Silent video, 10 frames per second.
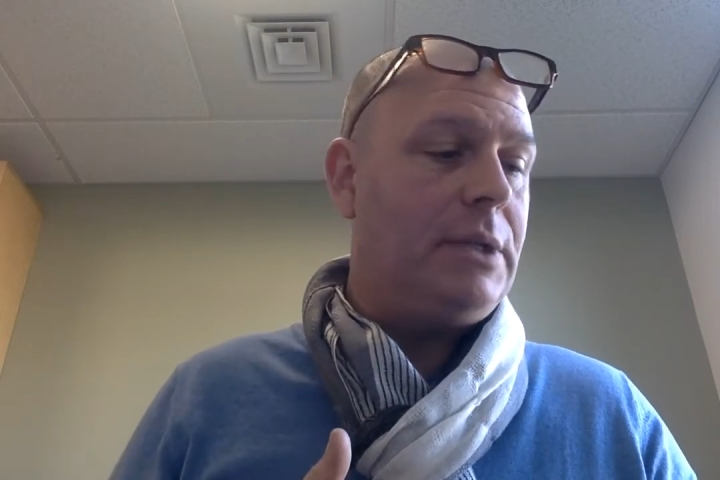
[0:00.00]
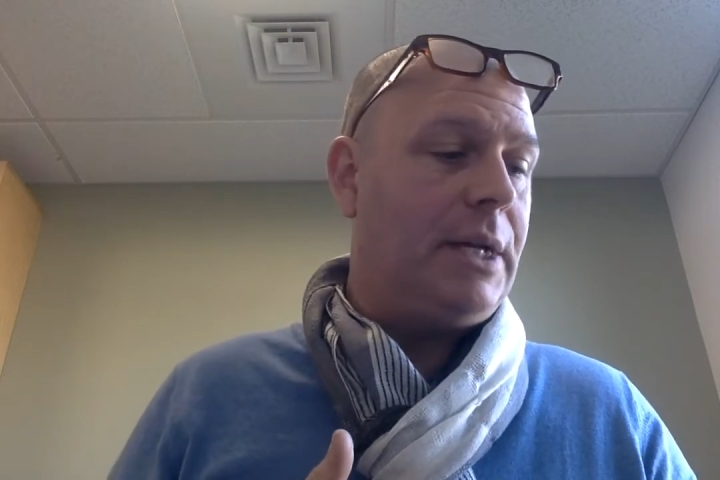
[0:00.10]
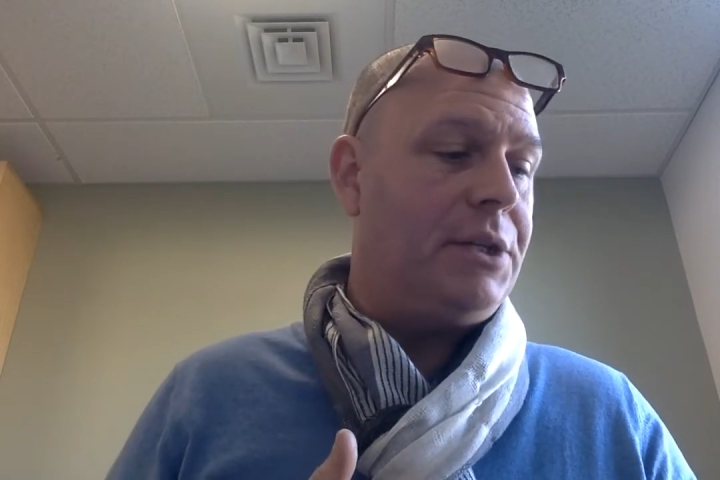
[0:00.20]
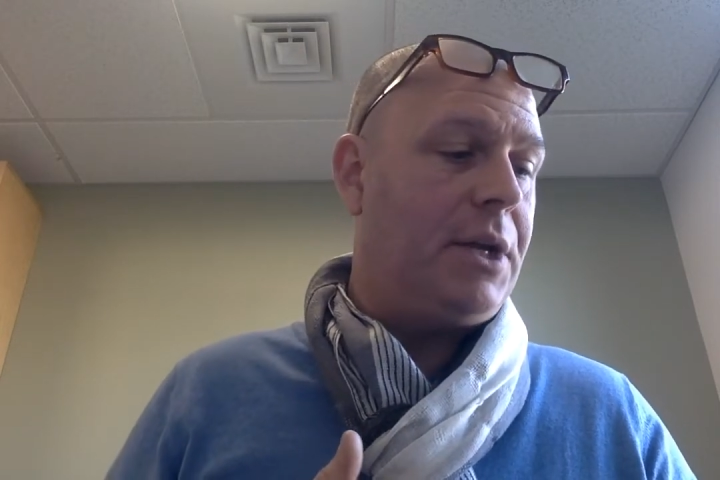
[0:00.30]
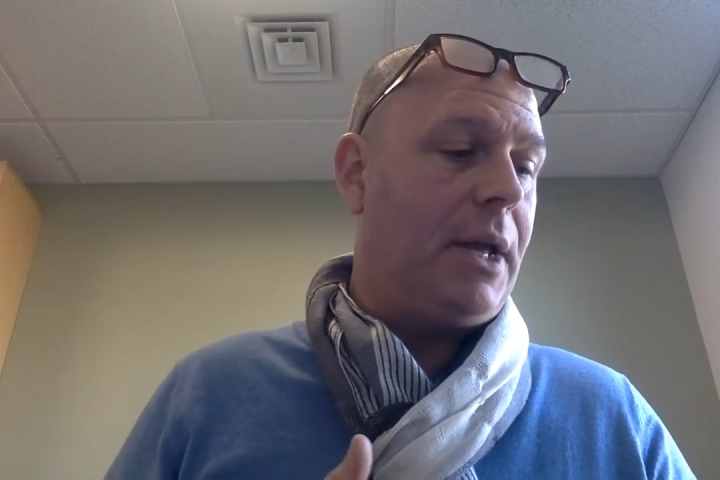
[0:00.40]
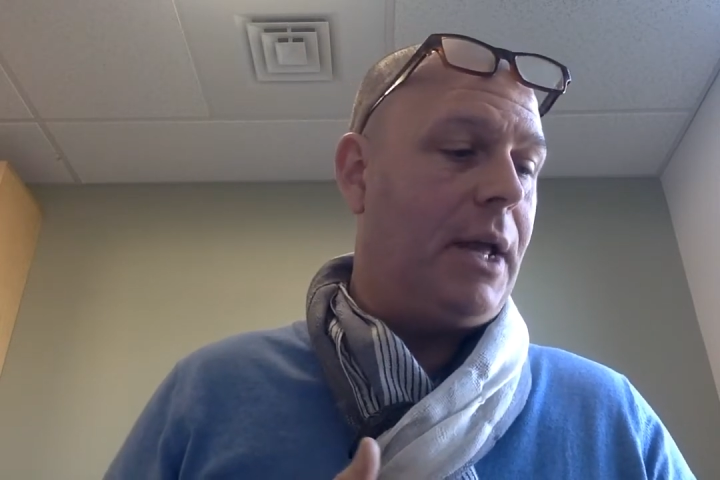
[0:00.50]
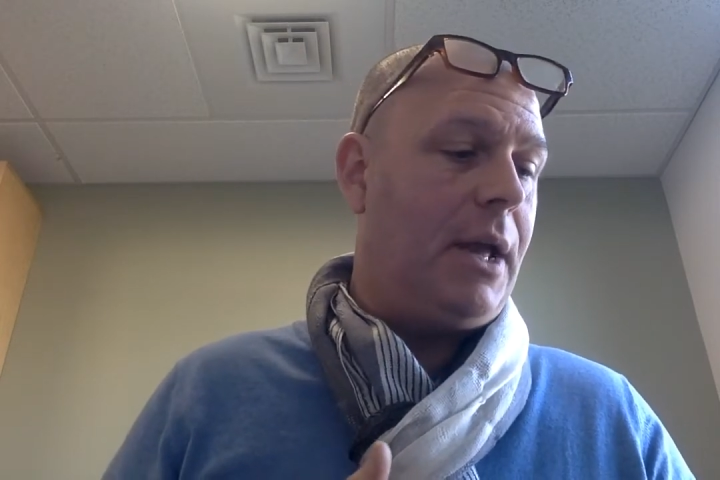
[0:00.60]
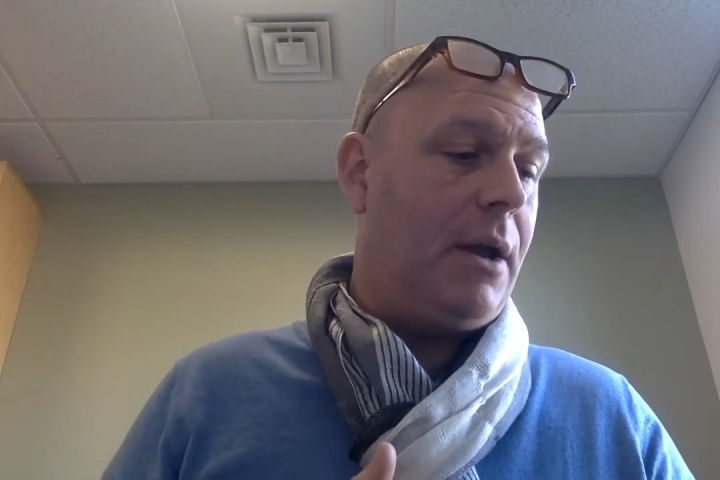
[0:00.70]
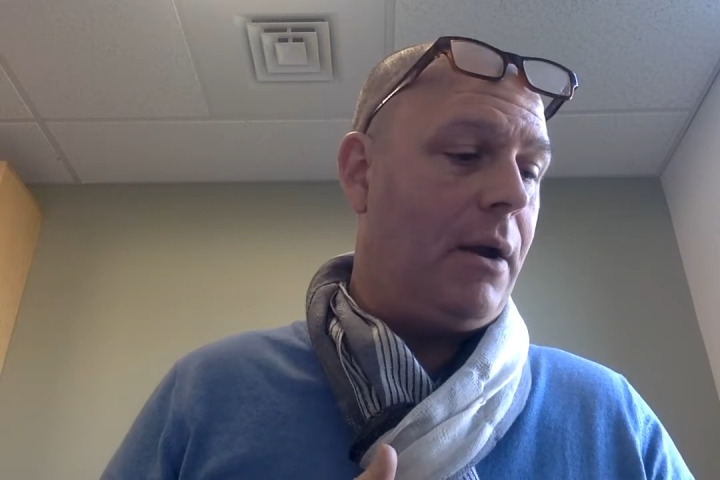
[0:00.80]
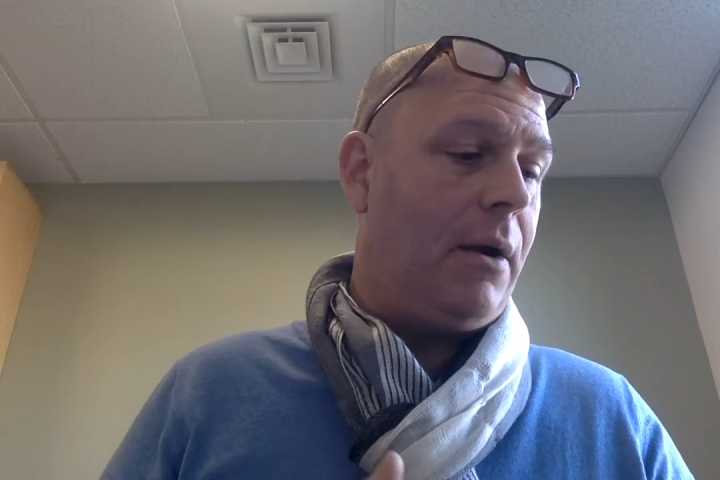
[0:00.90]
teaching
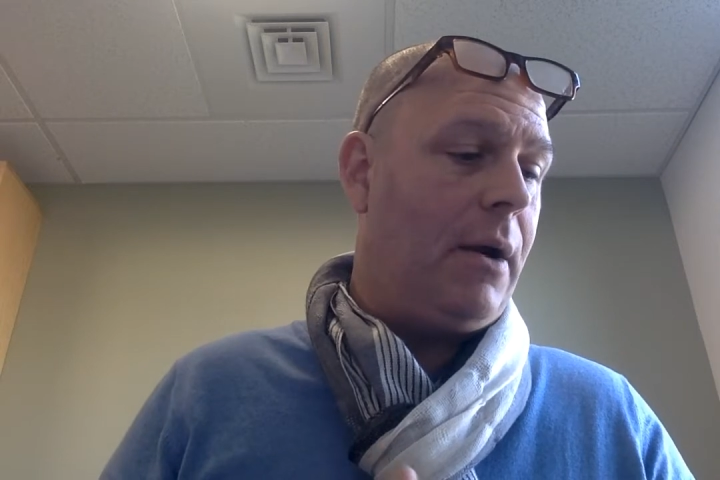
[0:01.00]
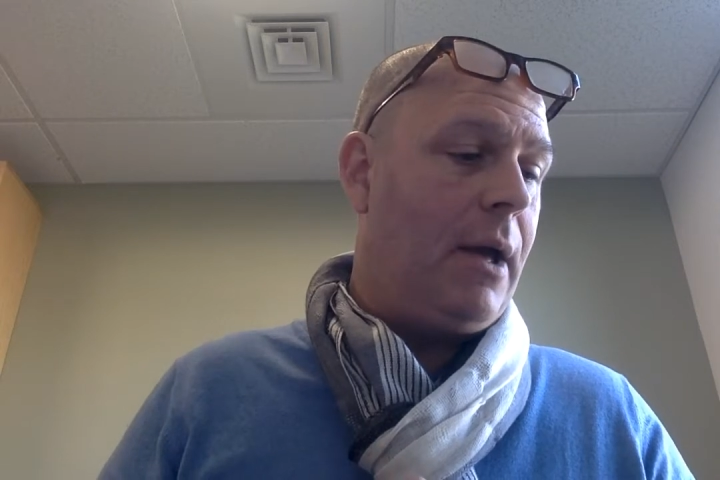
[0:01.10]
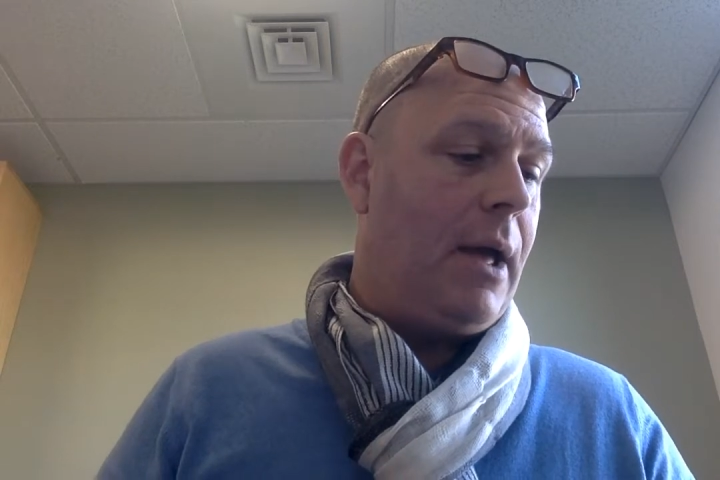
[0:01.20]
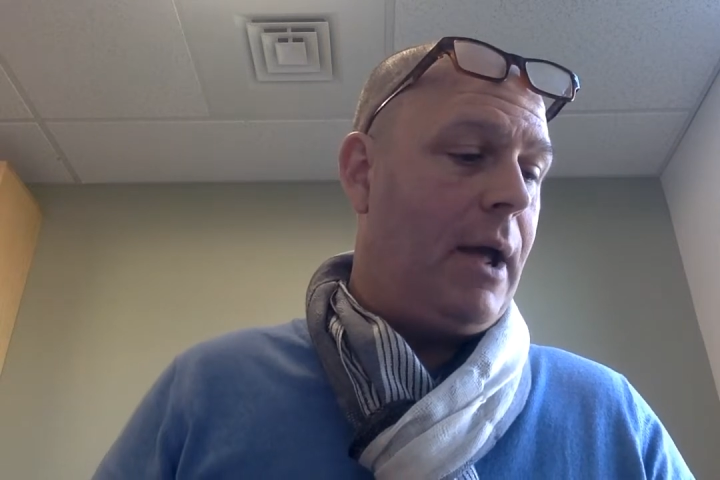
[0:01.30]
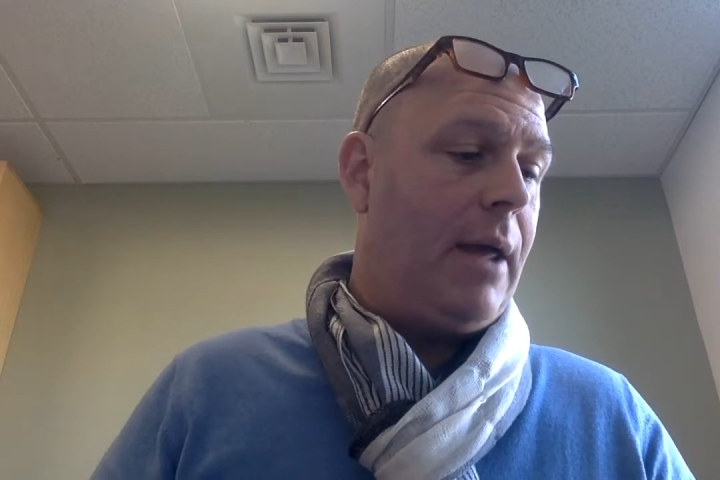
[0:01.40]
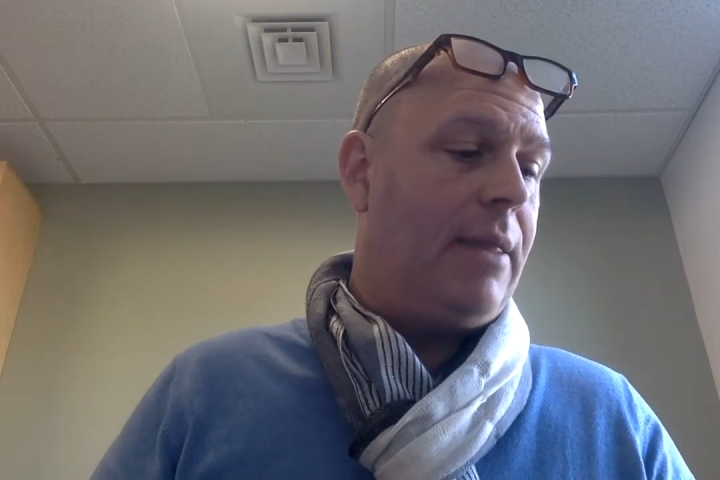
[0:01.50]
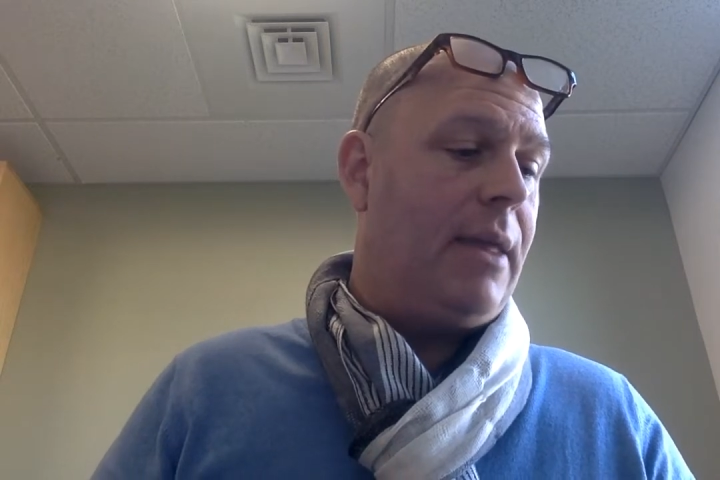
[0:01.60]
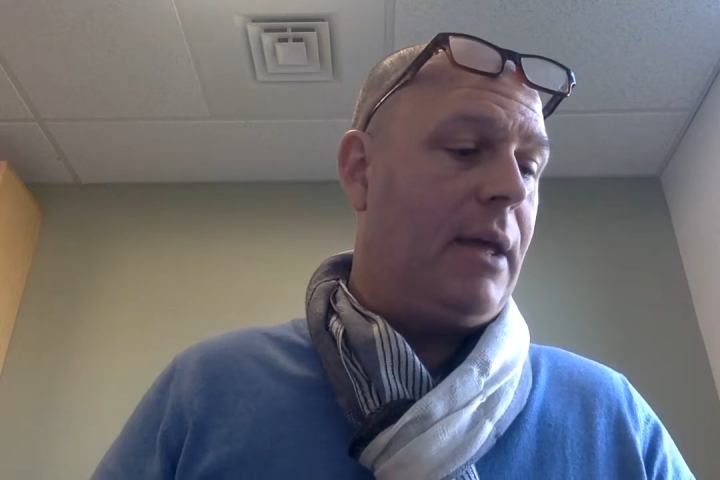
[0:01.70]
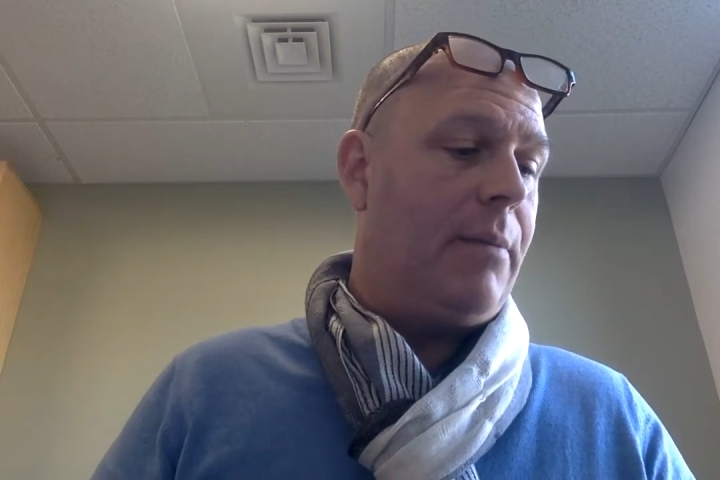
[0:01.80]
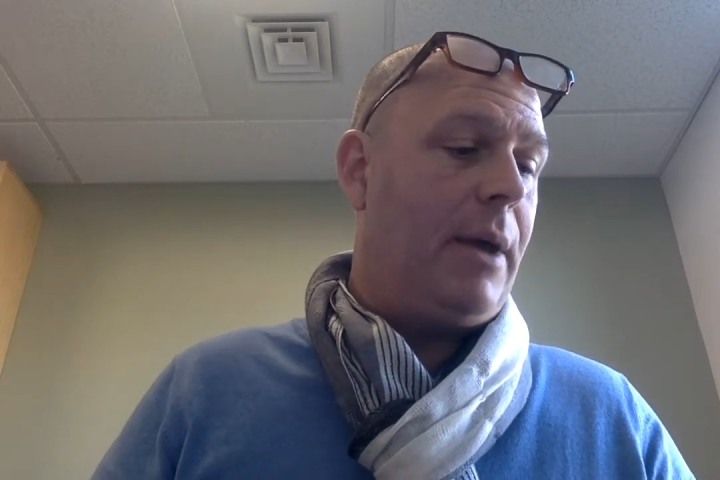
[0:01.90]
here and
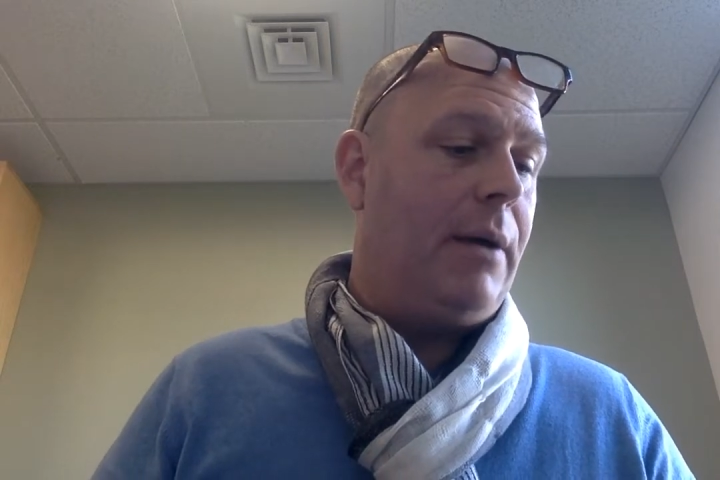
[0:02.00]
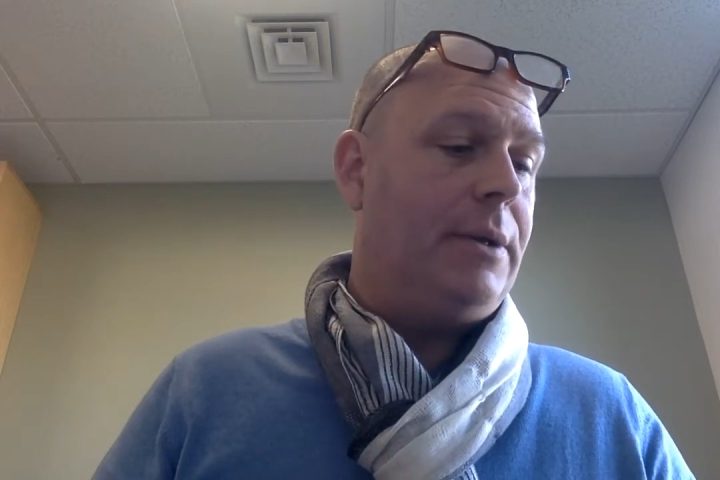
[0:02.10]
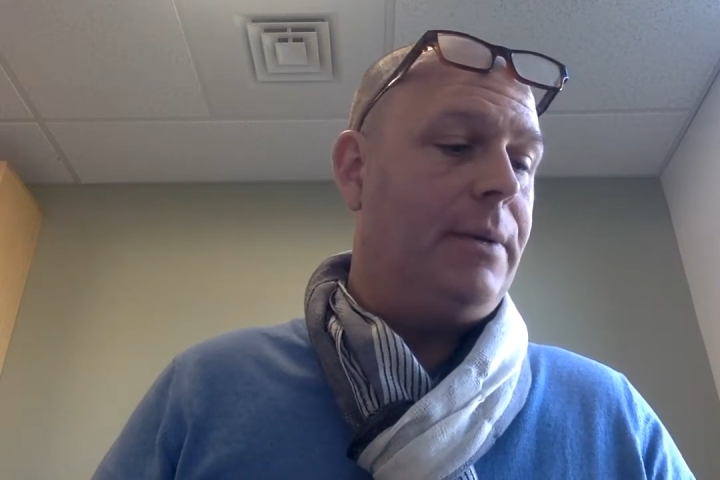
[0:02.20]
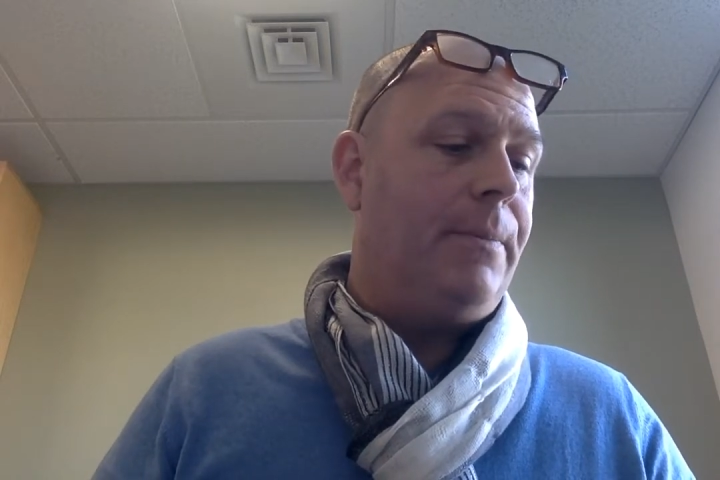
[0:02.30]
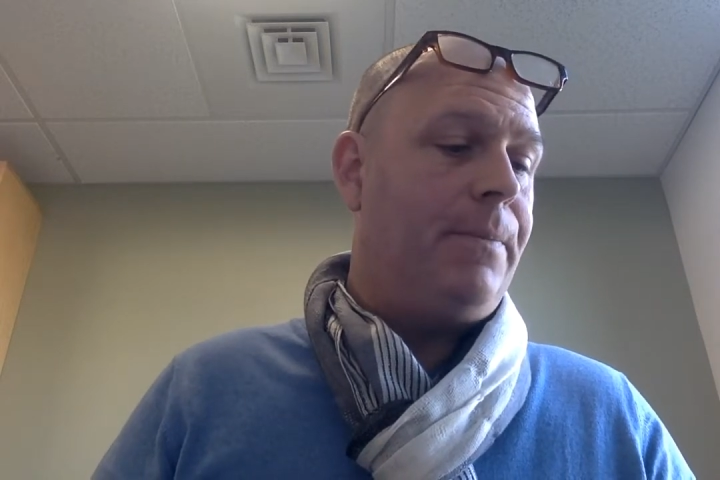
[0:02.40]
think about